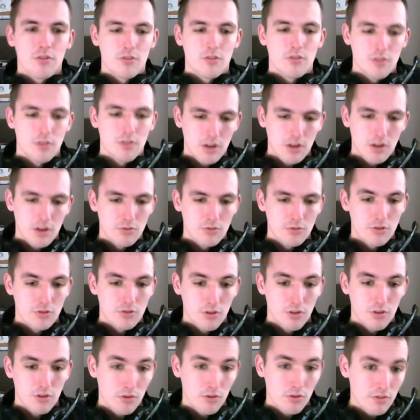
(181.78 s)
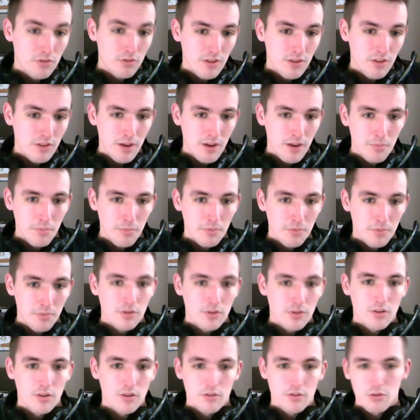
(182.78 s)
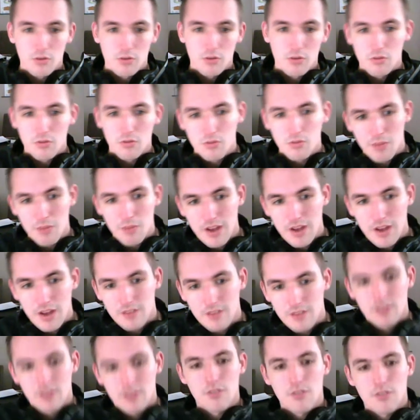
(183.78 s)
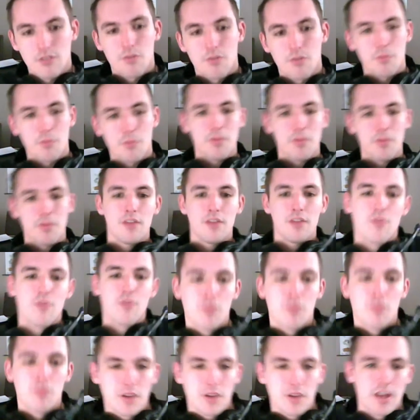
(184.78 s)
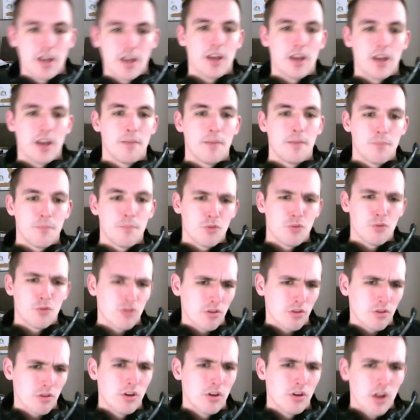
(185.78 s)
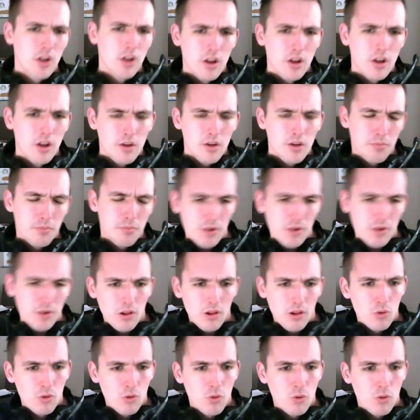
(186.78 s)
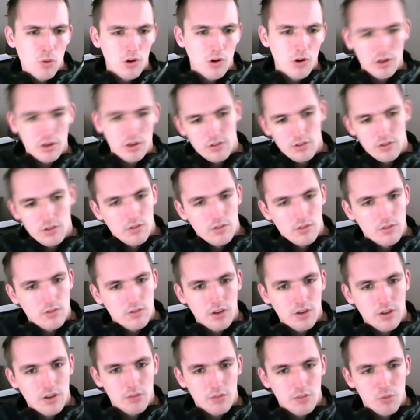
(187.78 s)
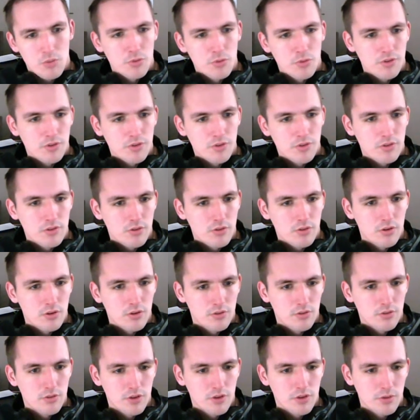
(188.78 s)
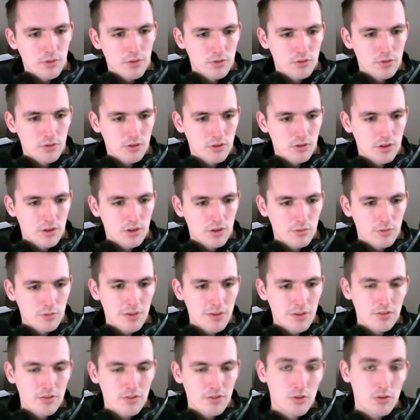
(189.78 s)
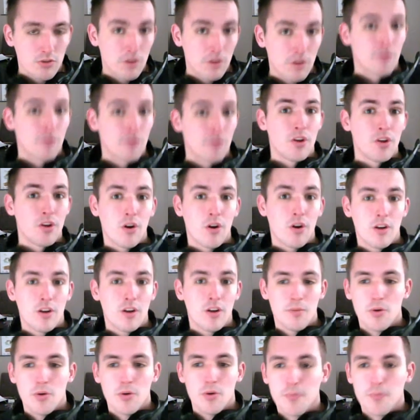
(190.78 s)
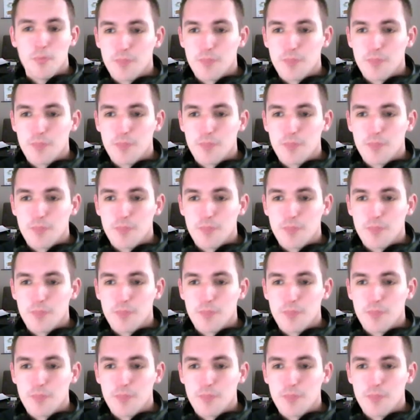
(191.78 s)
Launcher Learn tab, so I took some assets from the platformer game, which are pretty low quality. It's a mobile side scroller, so yeah, what you're gonna expect. Showdown VR demo,